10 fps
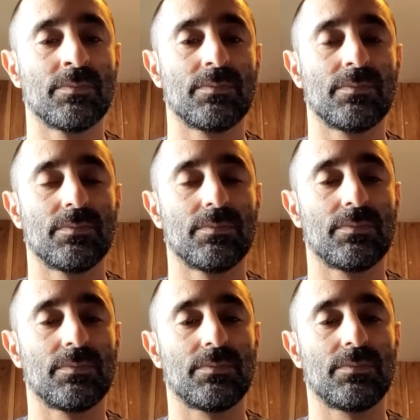
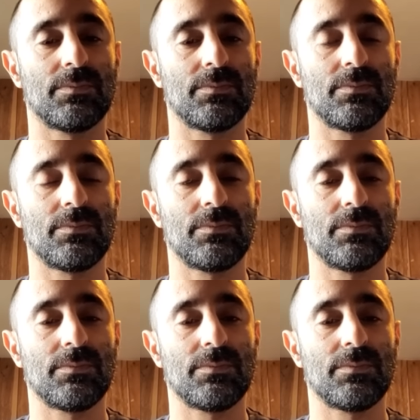
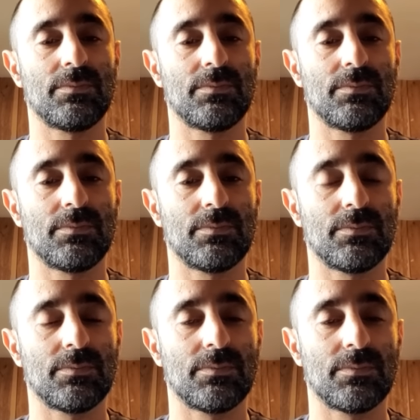
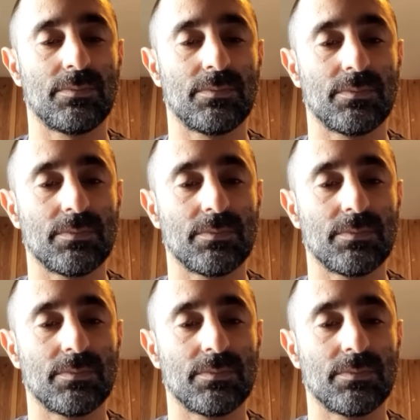This person isn't speaking.